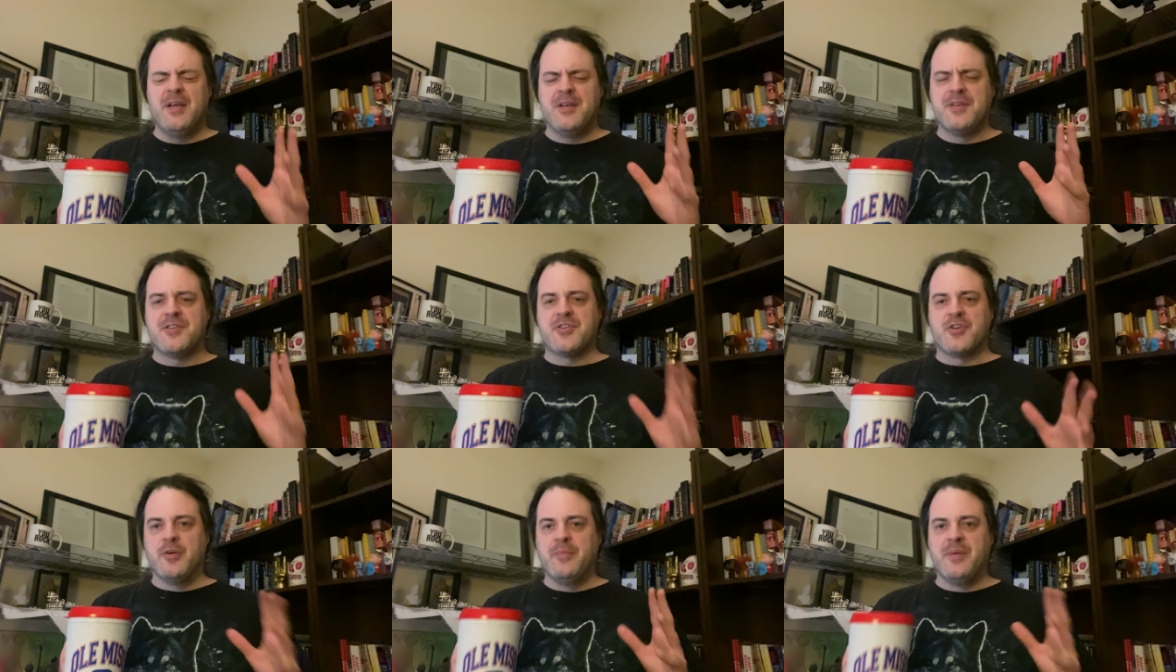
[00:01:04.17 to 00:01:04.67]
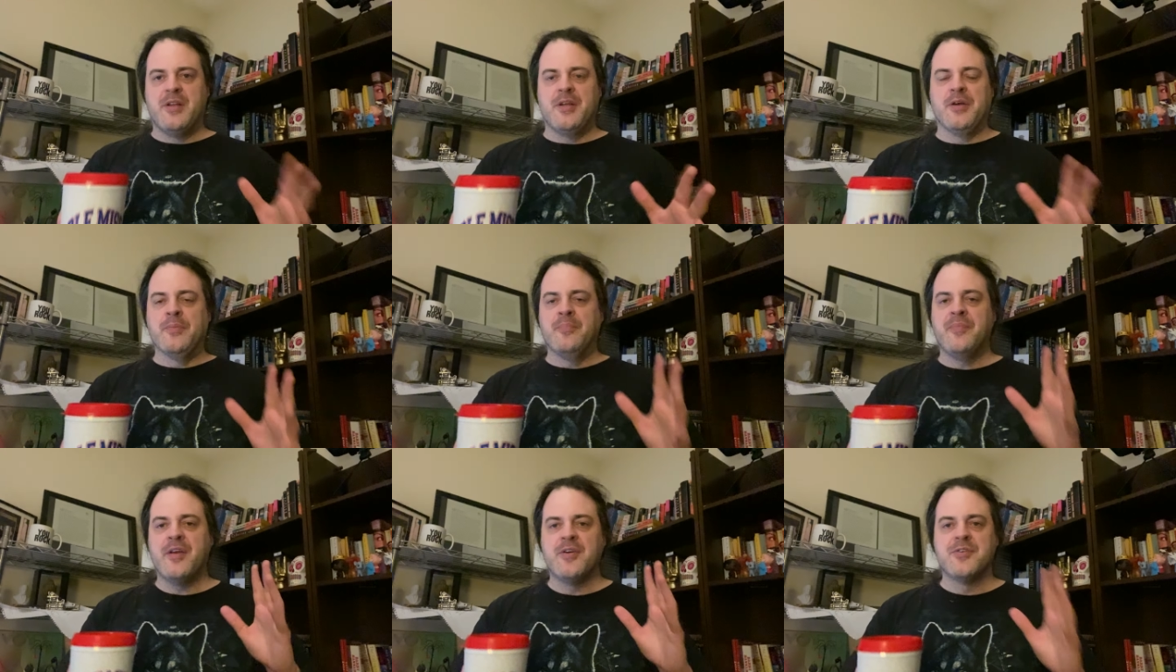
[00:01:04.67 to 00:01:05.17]
Scooby Doo.
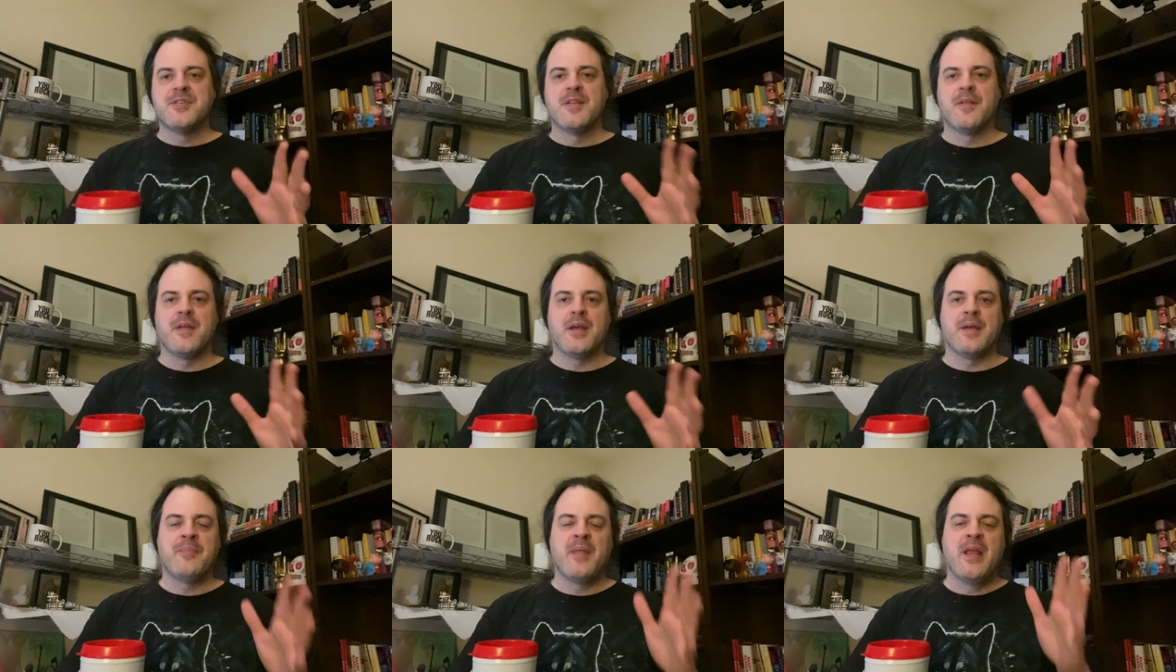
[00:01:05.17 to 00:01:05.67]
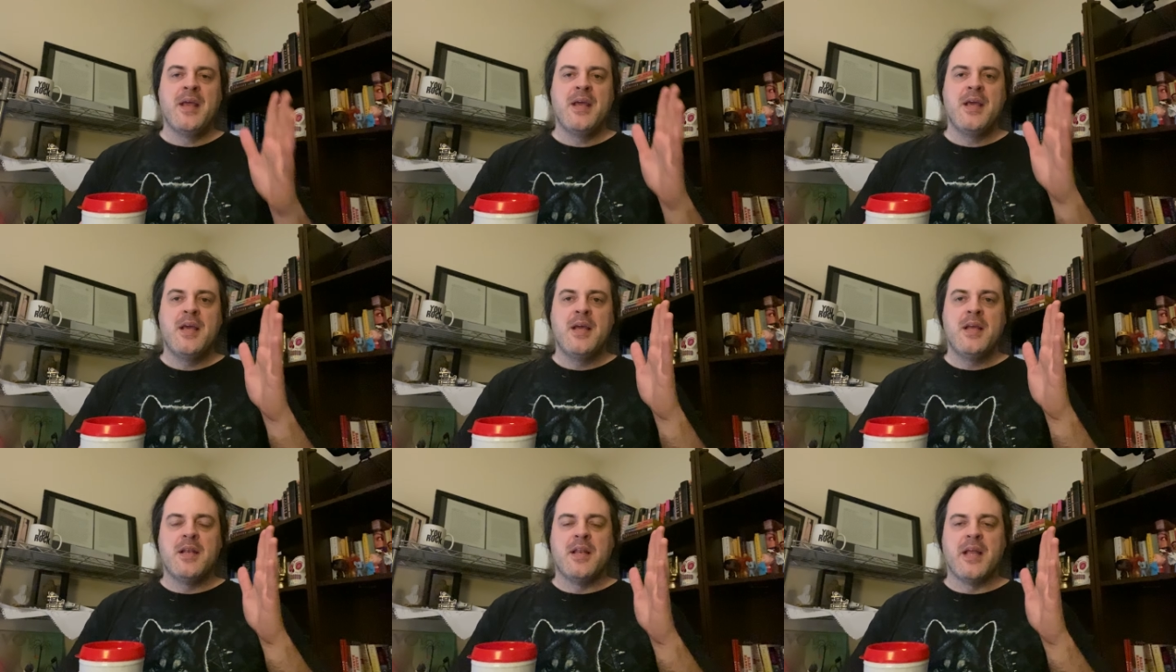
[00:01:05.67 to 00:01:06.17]
Here's the thing.
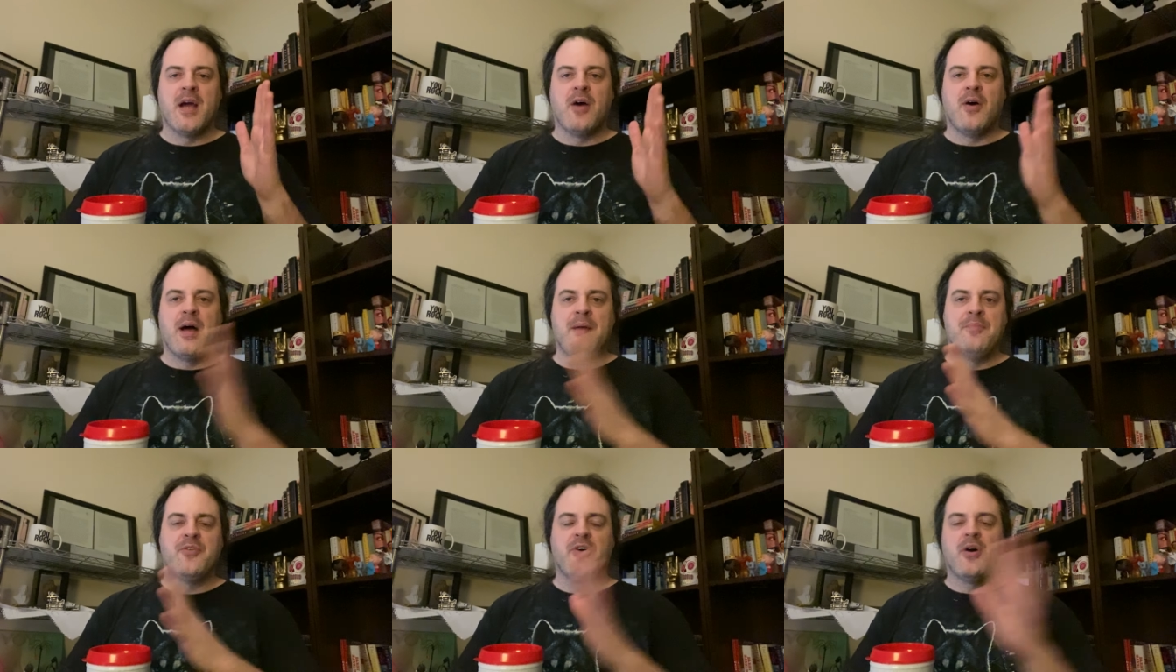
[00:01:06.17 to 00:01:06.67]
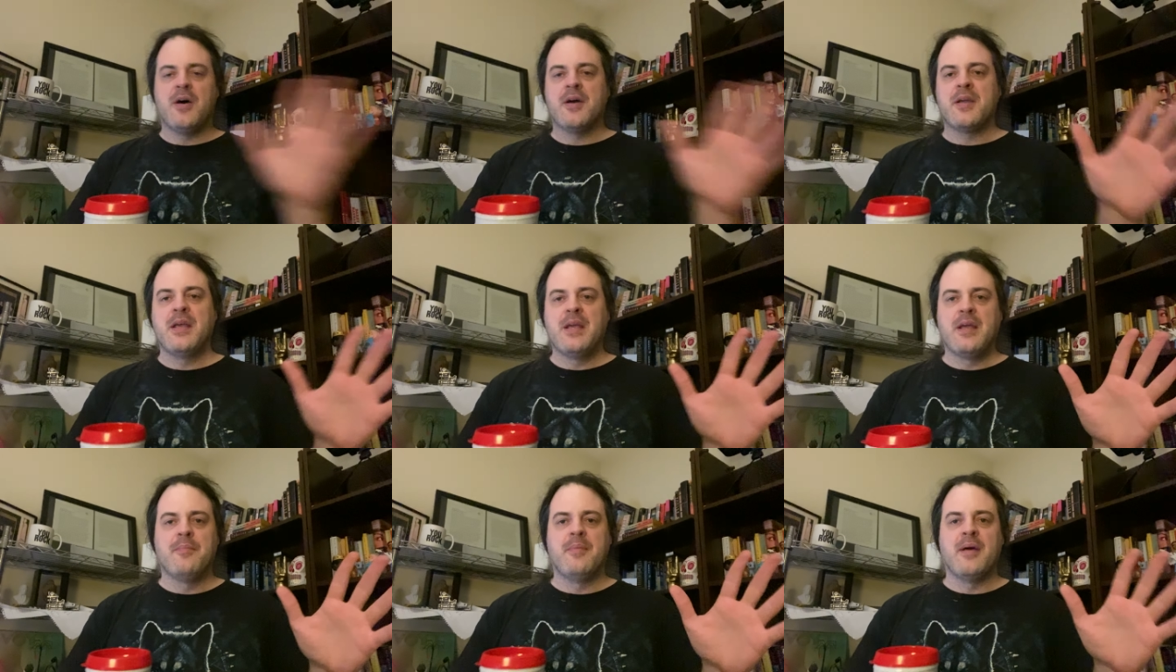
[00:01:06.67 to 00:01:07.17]
Now I'm
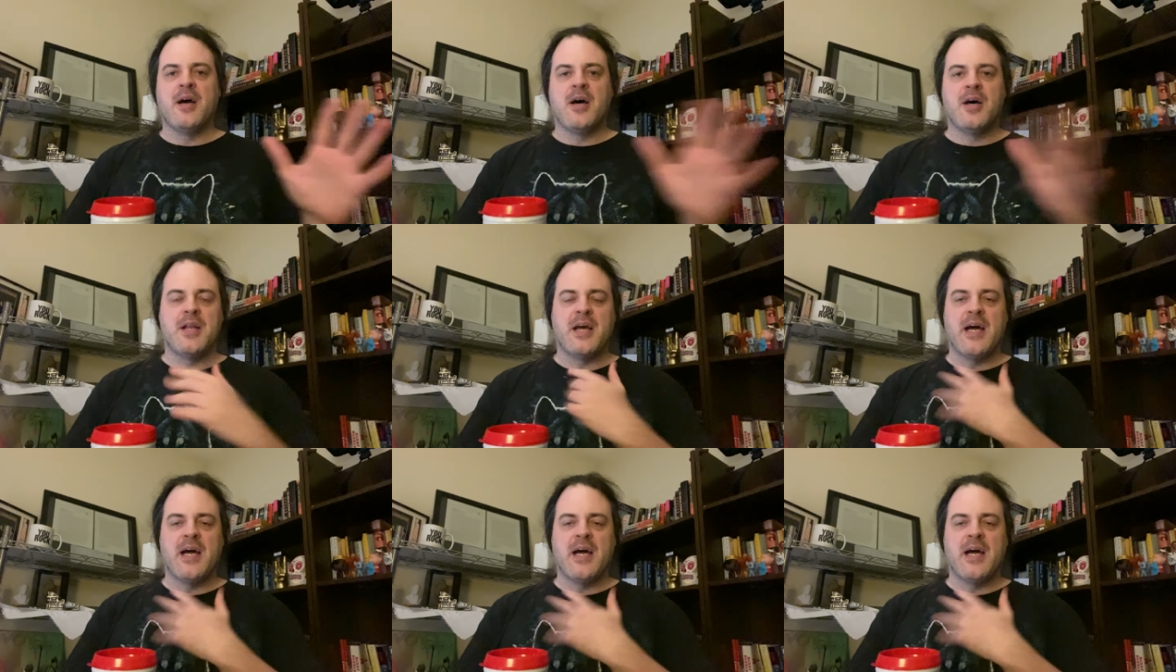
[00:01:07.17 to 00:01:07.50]
talking about.